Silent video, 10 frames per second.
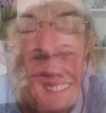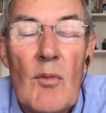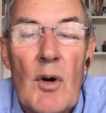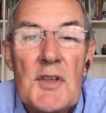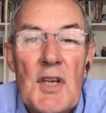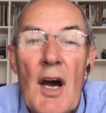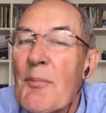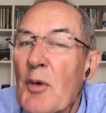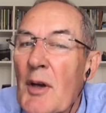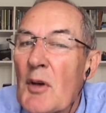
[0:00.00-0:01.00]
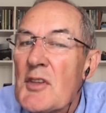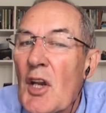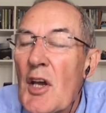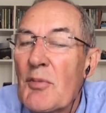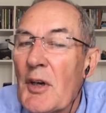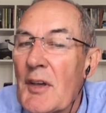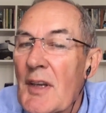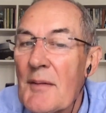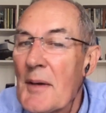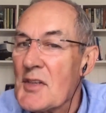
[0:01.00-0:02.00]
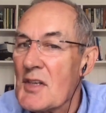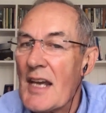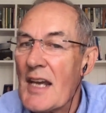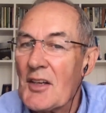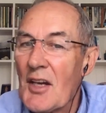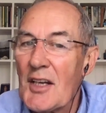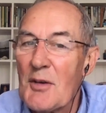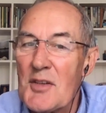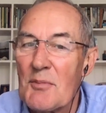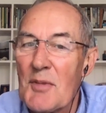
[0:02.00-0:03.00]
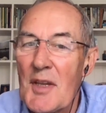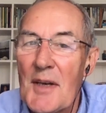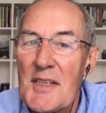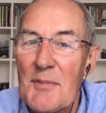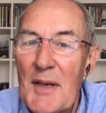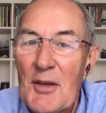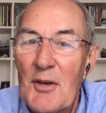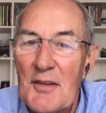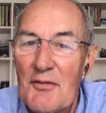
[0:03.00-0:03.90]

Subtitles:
What was the high point? What's the low point? I mean, it's a standard kind of question, but there must have been quite a